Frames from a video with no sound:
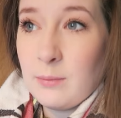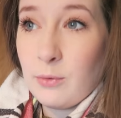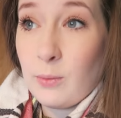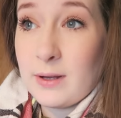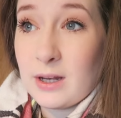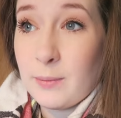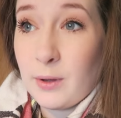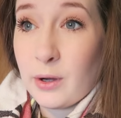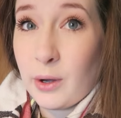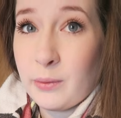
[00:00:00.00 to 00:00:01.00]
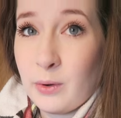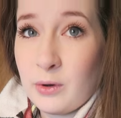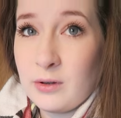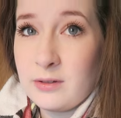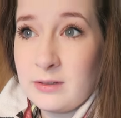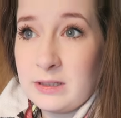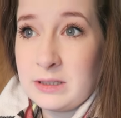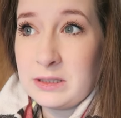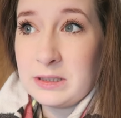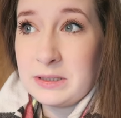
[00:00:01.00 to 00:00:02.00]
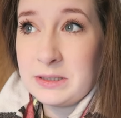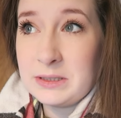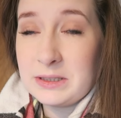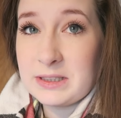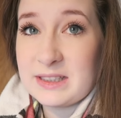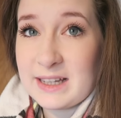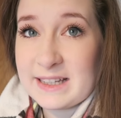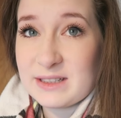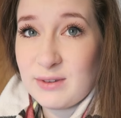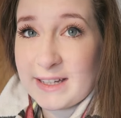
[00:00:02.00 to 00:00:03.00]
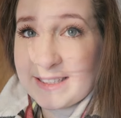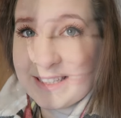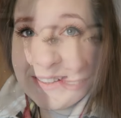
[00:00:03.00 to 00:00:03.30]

Probably going to put a coat on just in case it rains.